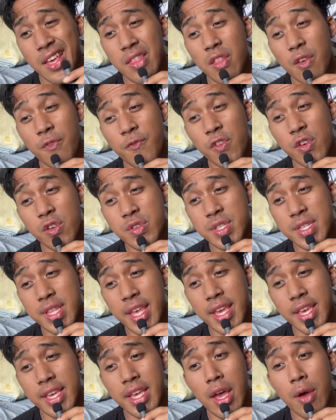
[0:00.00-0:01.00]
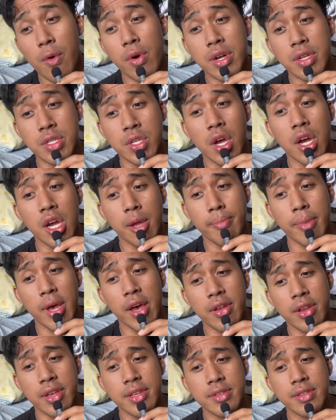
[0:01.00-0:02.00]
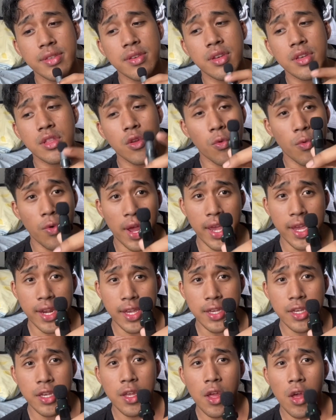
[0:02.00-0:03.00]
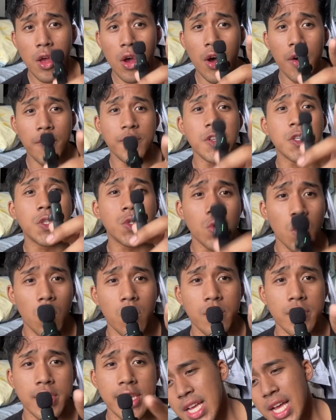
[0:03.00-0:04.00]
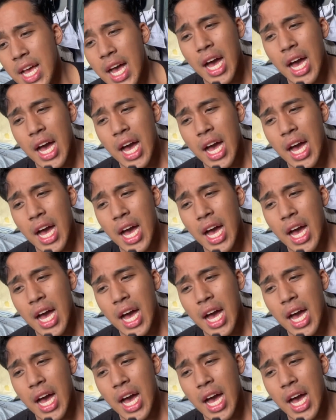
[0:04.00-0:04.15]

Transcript: I want to talk about is the writing of the story.